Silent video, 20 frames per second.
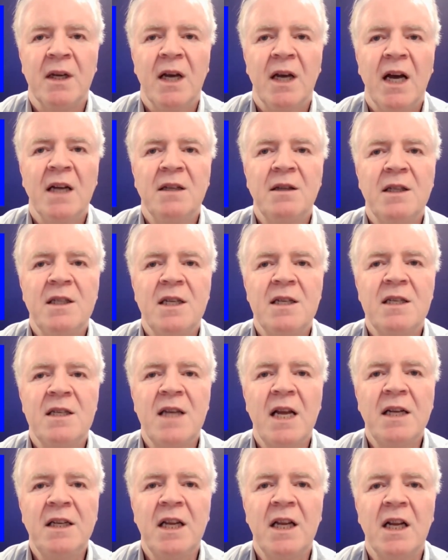and the
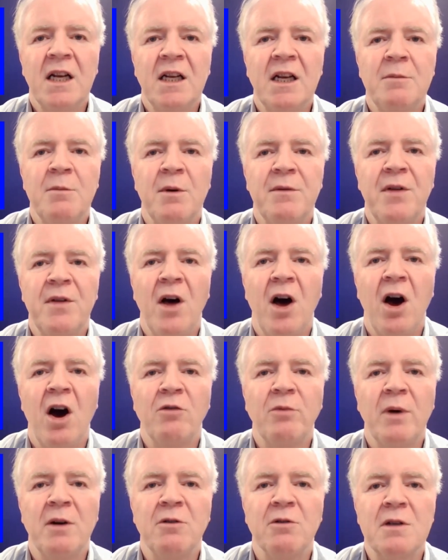descending limb of the heart
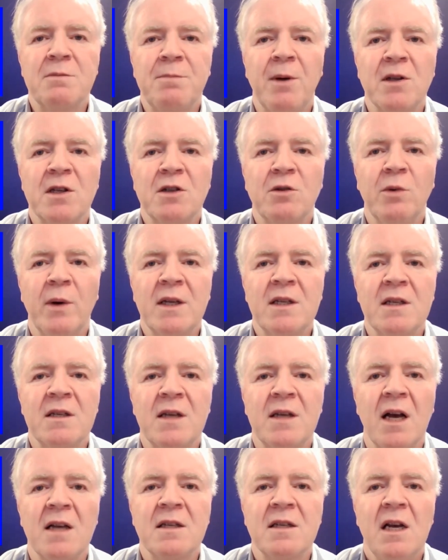rate response to
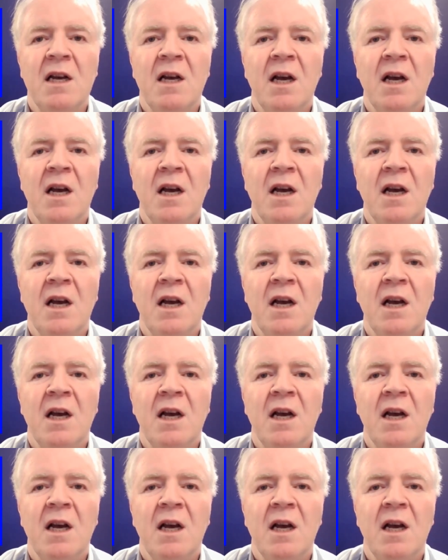exercise